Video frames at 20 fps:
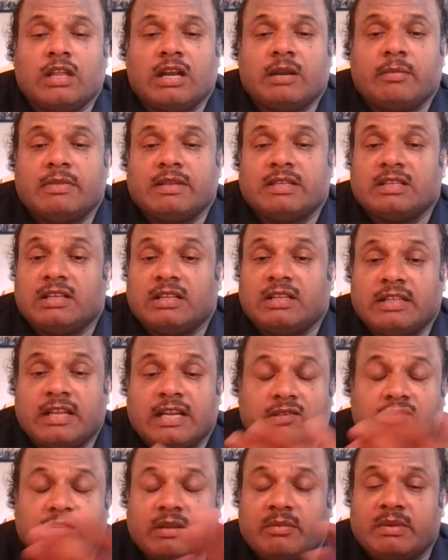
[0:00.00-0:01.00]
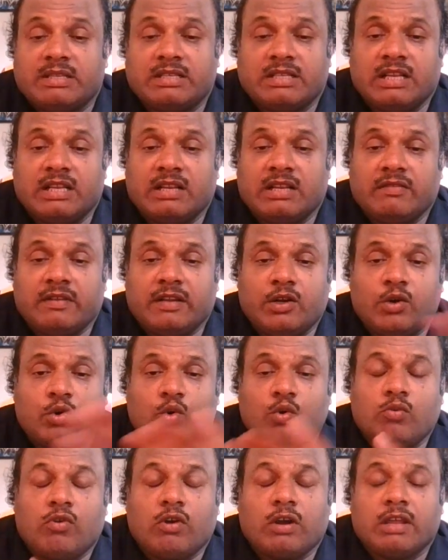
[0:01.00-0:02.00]
that basically that's why basically we do
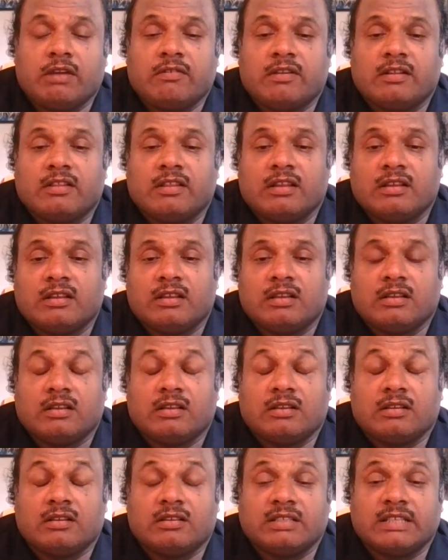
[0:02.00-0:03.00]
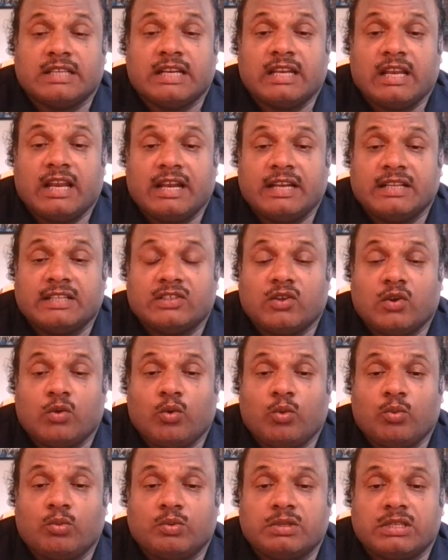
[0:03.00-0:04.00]
whatever the satellite
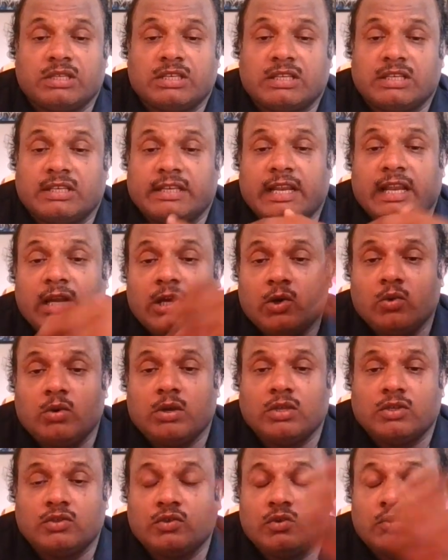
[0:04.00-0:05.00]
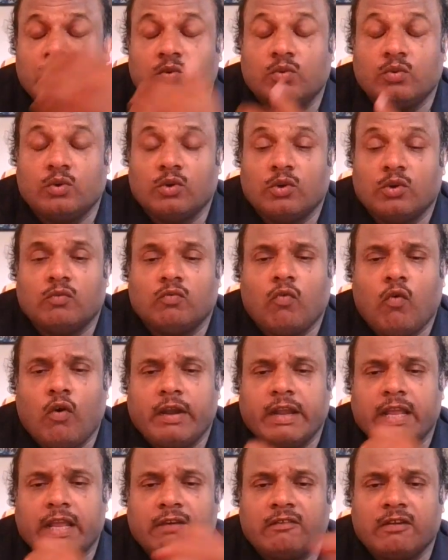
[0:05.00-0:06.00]
groups tell to us to do,
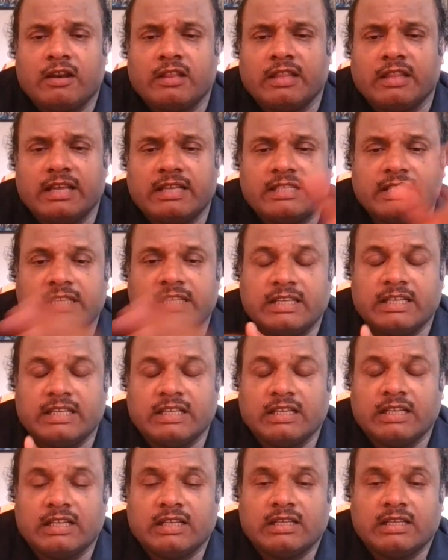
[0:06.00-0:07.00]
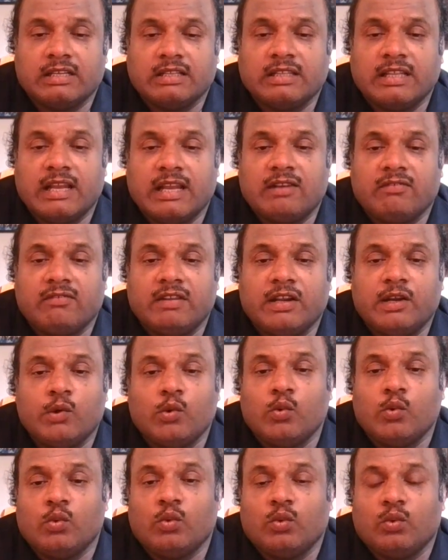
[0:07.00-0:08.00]
whatever they say that we
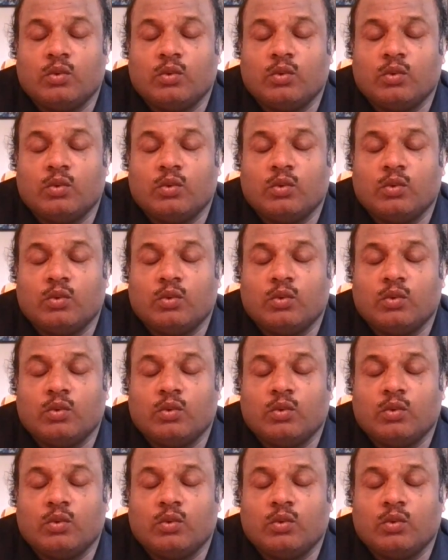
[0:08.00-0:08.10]
do,